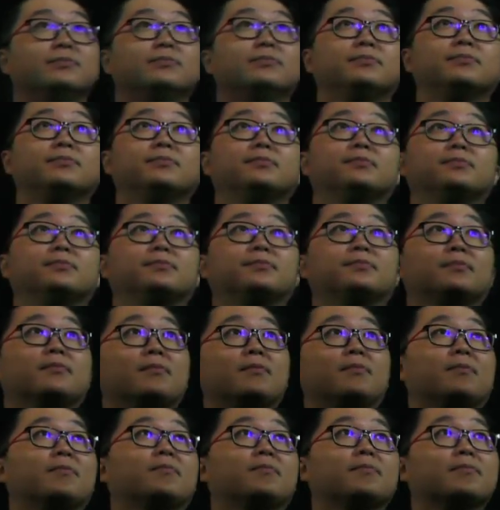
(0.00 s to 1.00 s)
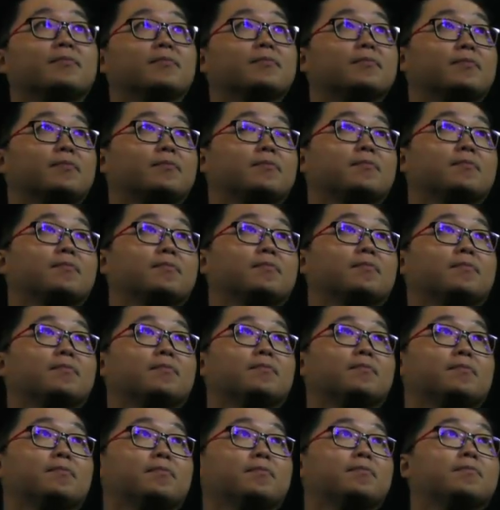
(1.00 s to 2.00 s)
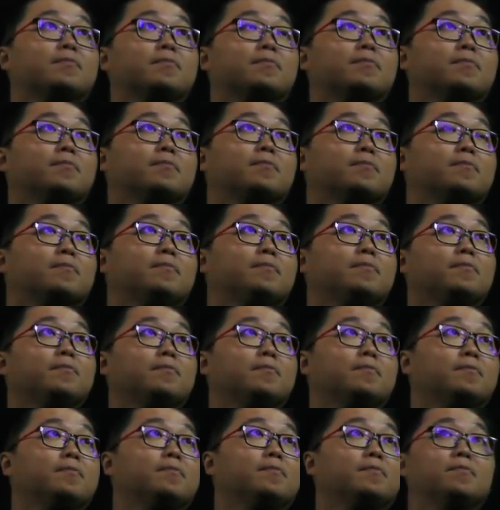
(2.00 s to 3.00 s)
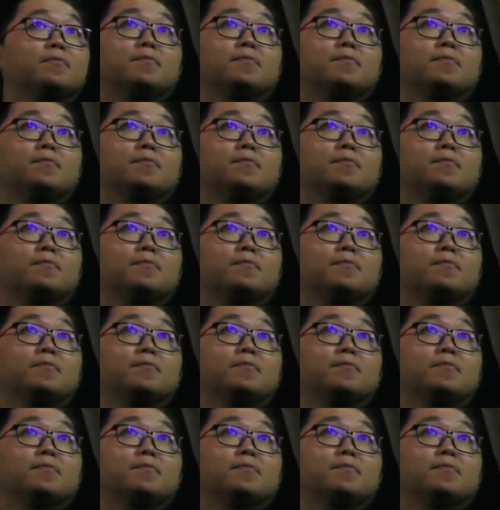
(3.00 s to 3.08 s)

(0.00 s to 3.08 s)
(silence)